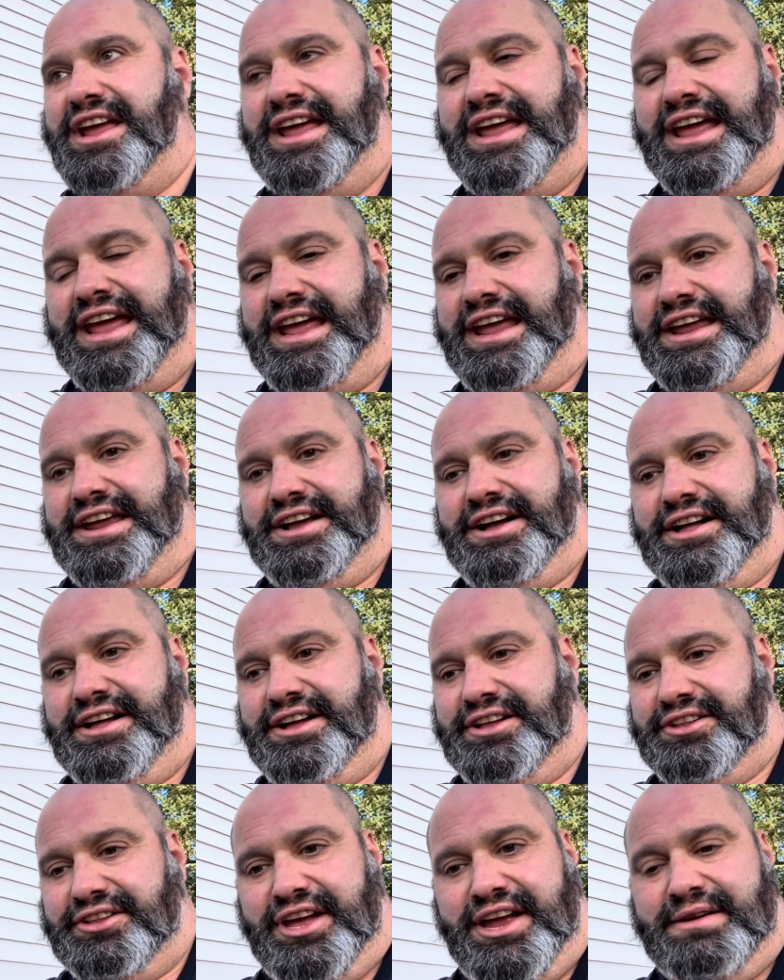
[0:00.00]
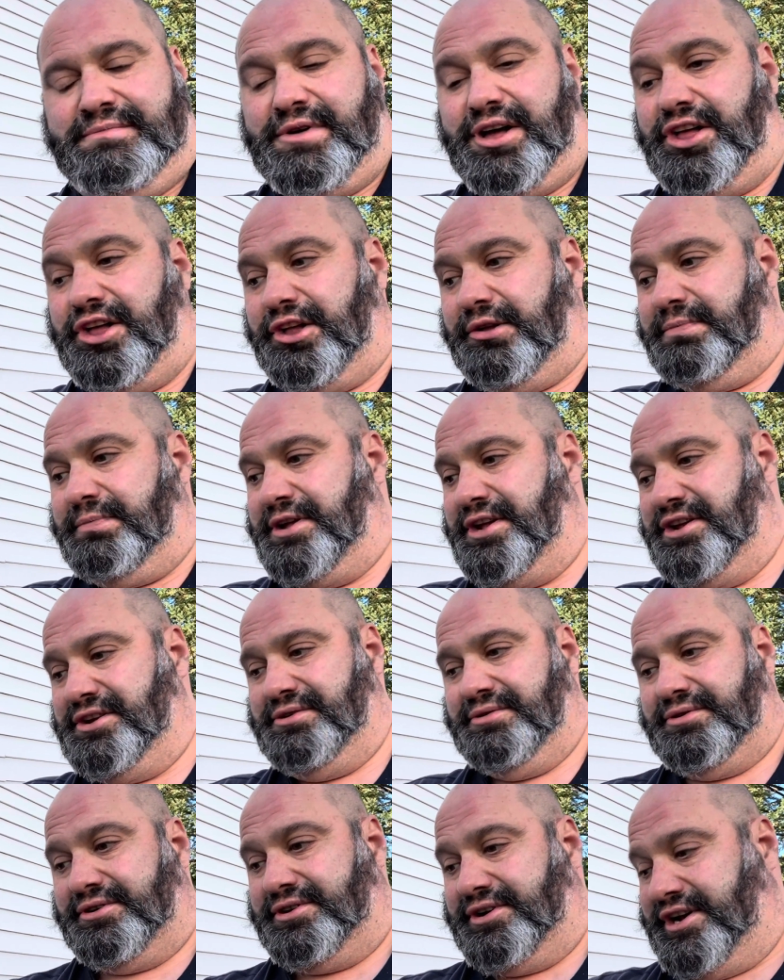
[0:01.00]
a light bulb,
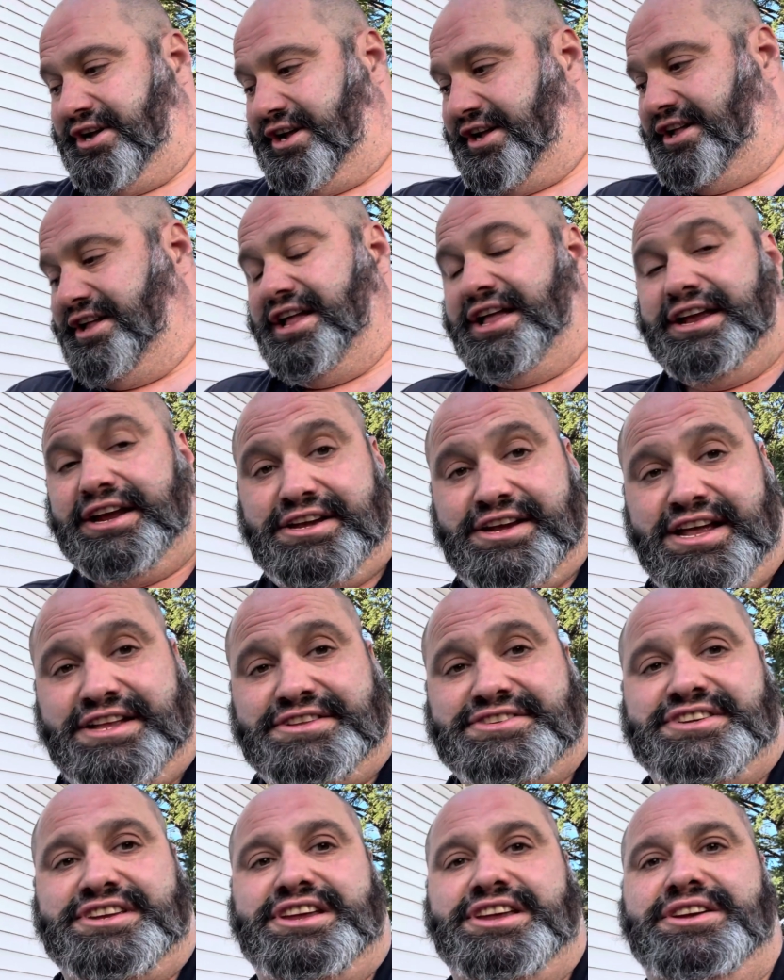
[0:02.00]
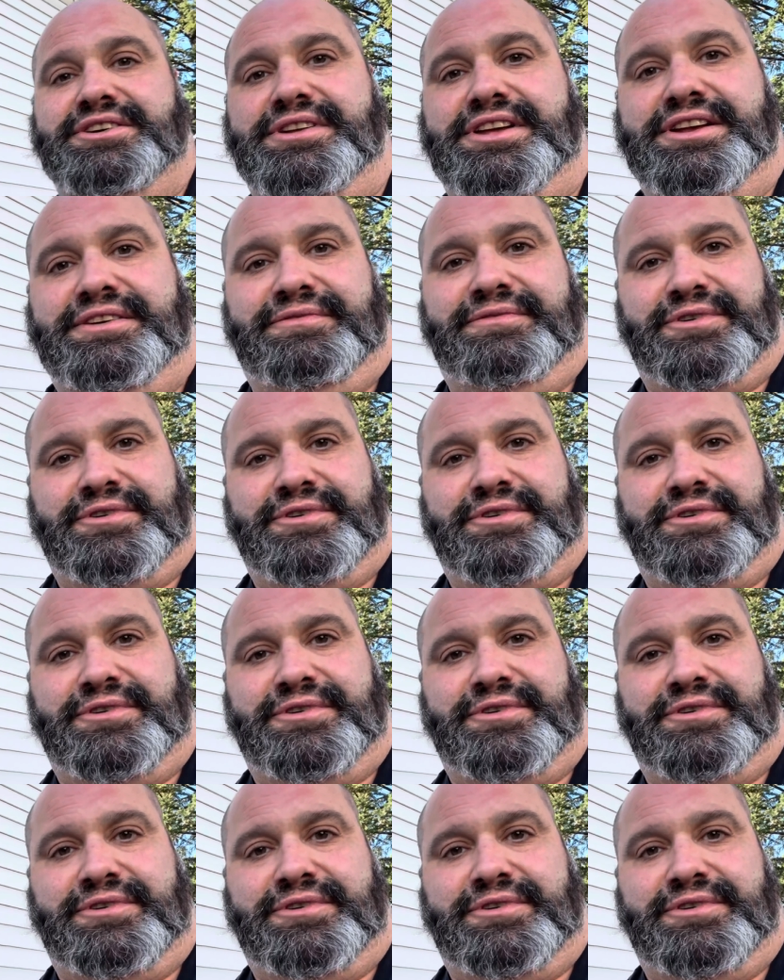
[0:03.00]
your condensing unit,